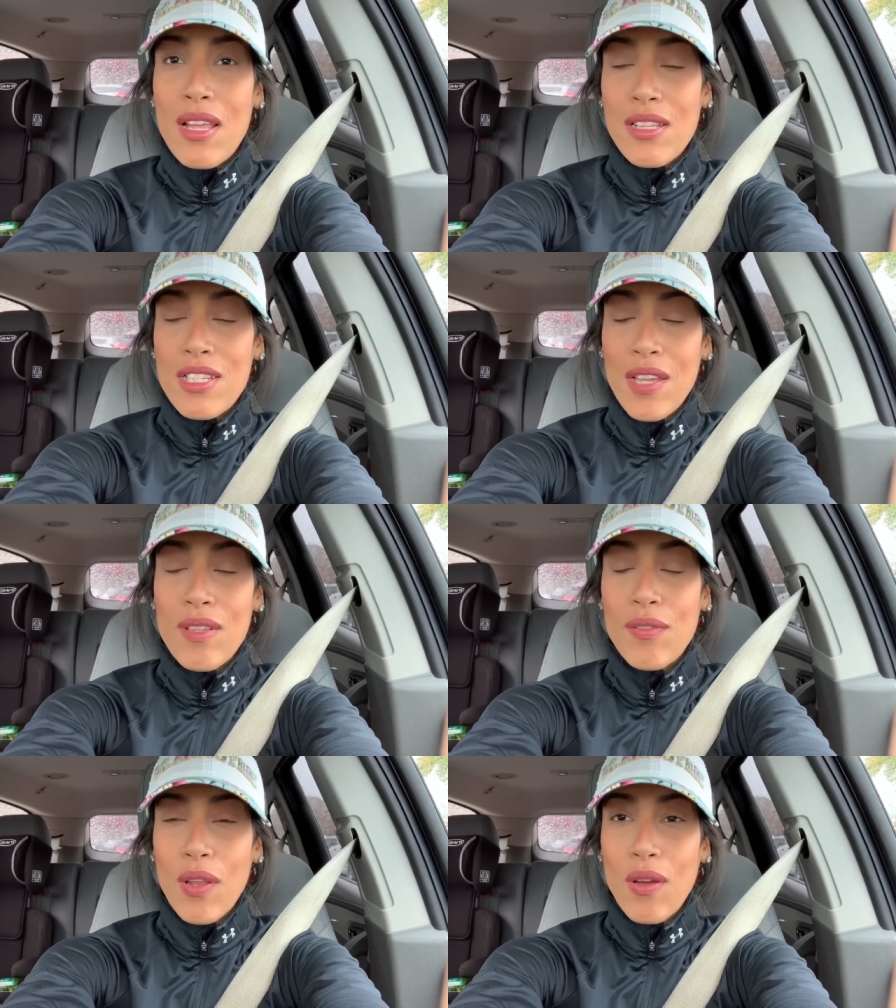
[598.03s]
just give
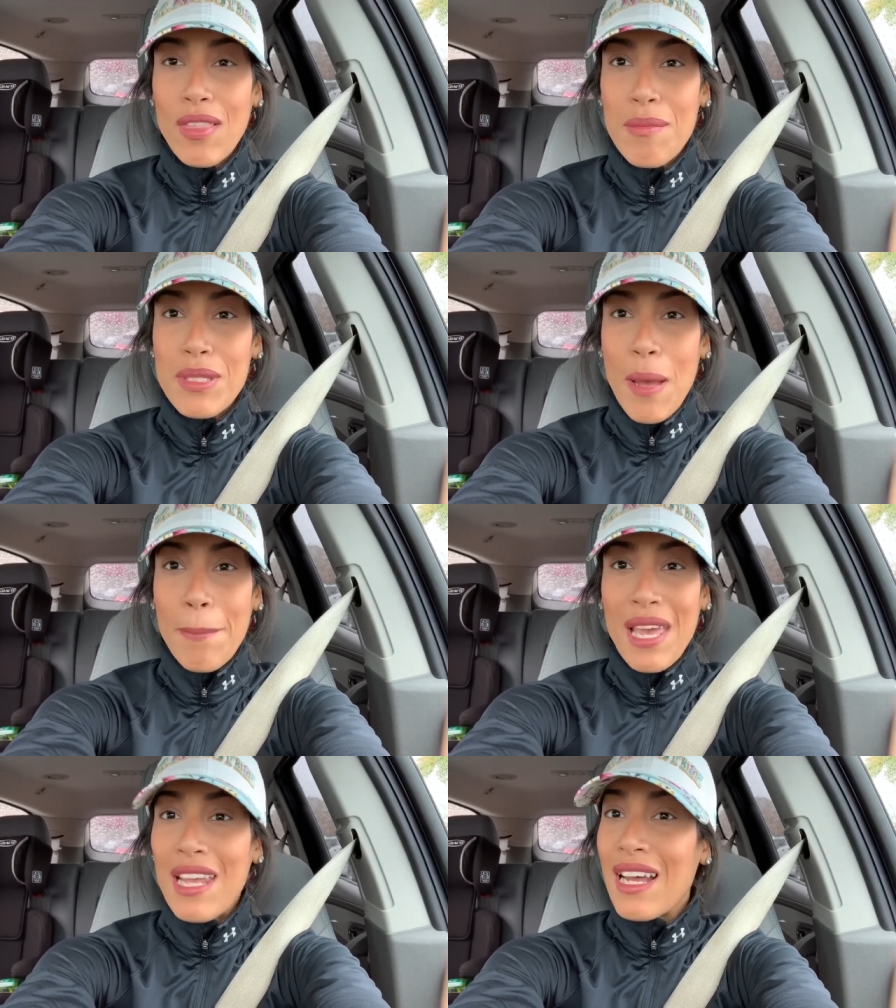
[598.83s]
this video a thumbs up
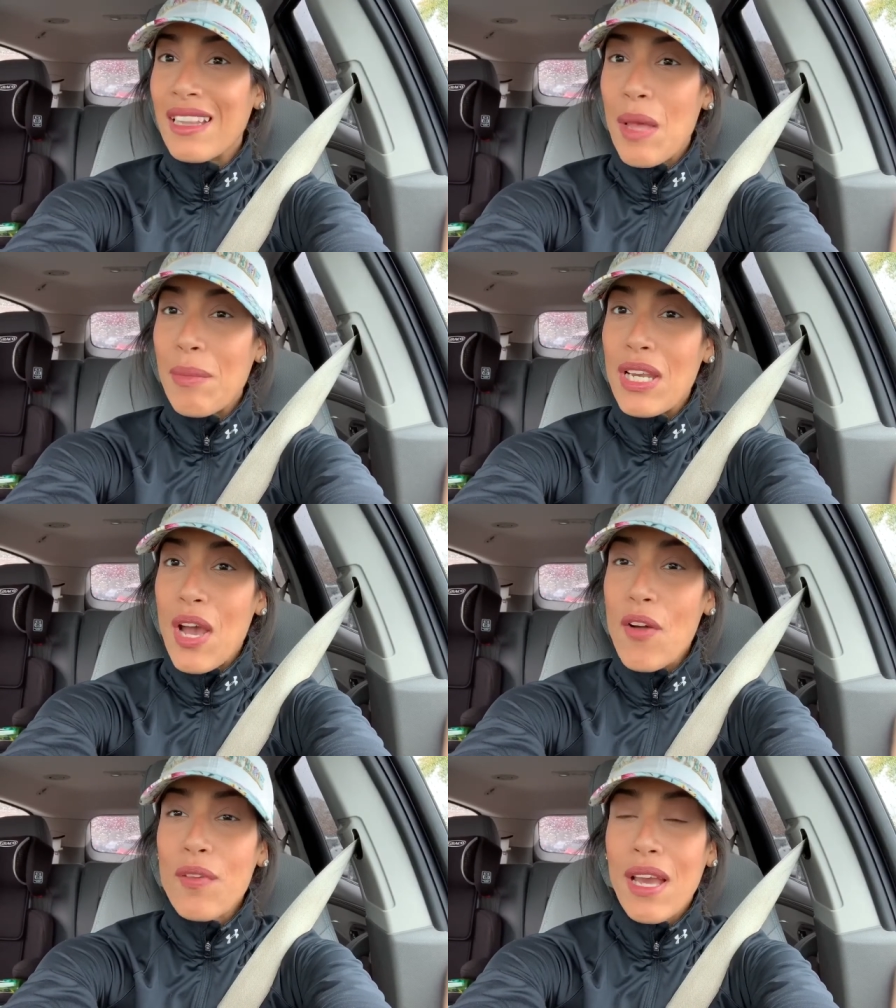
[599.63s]
and let me
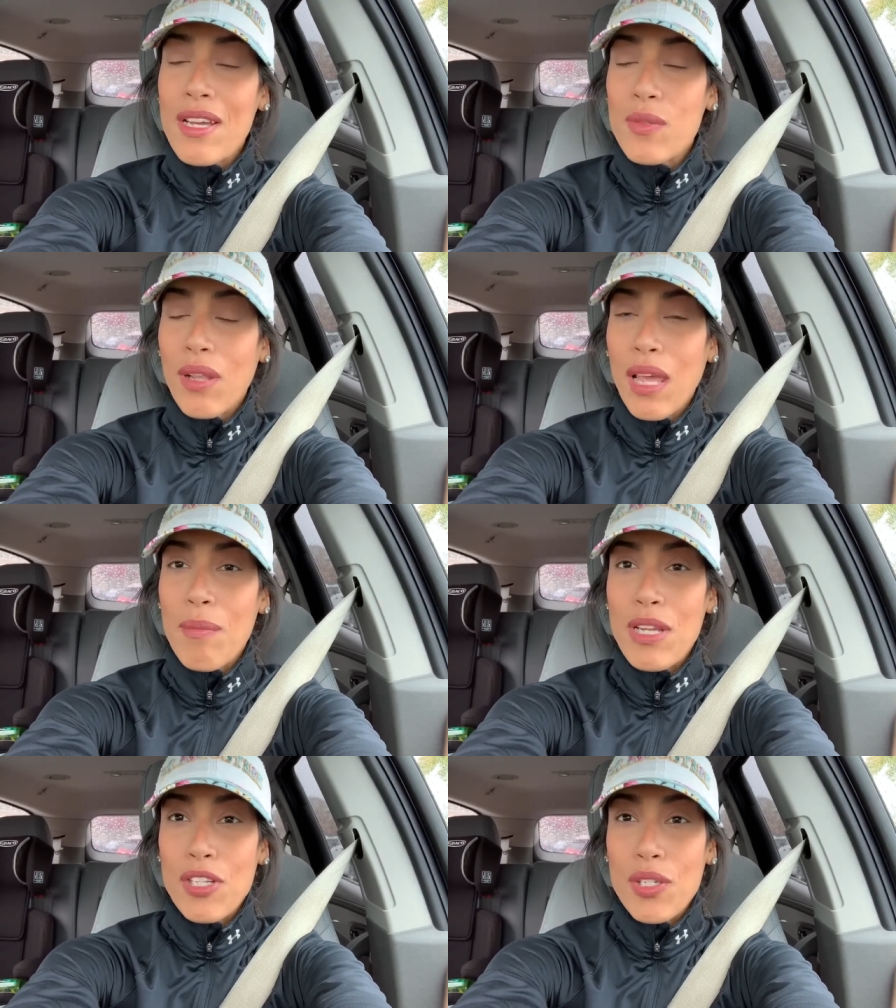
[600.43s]
know if you guys would like
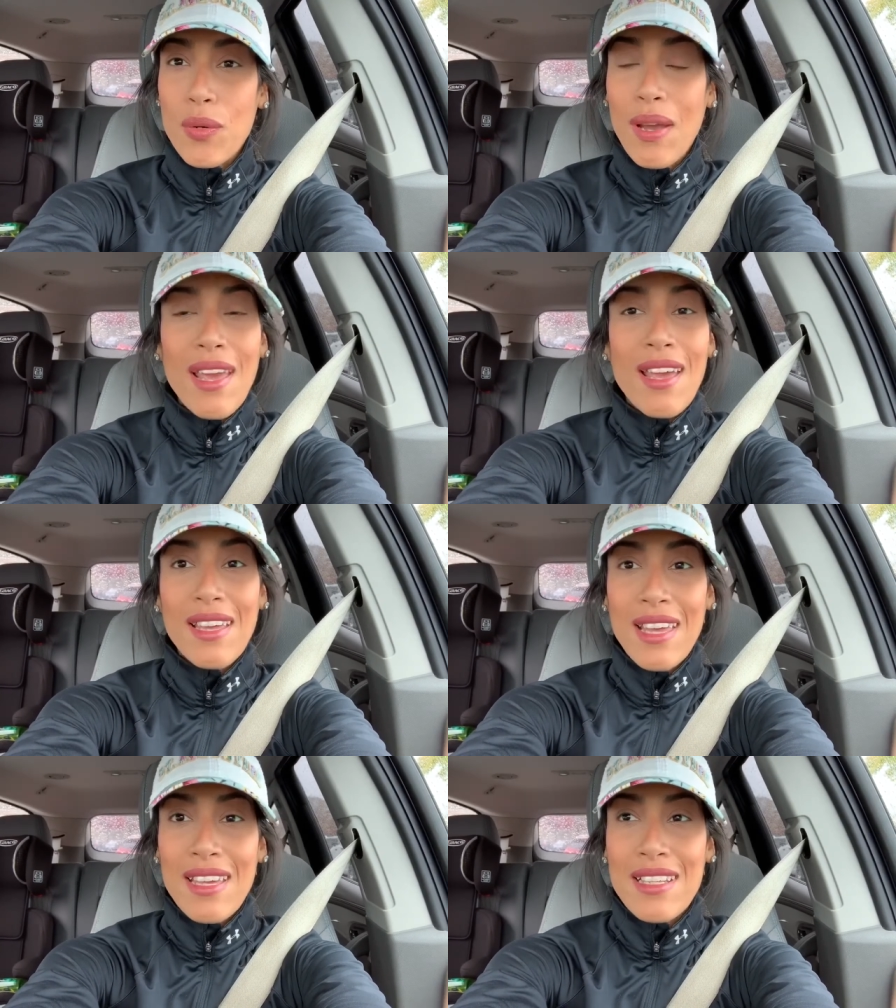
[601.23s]
me to do a
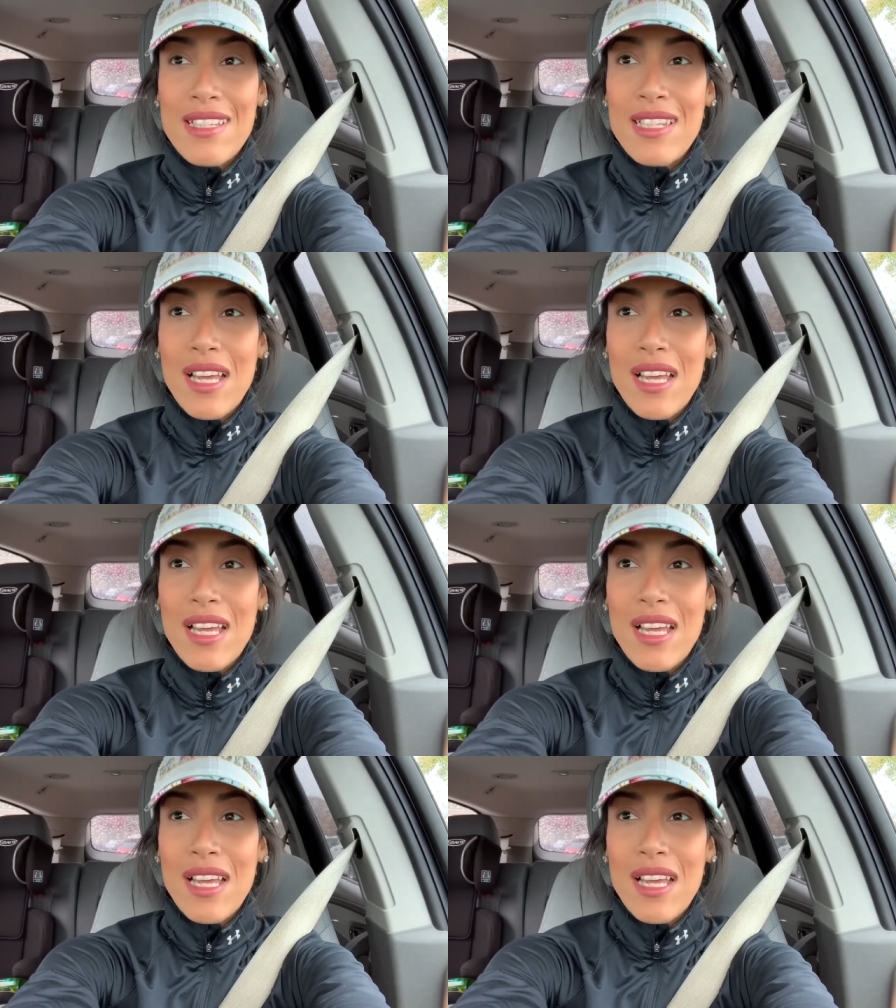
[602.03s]
kids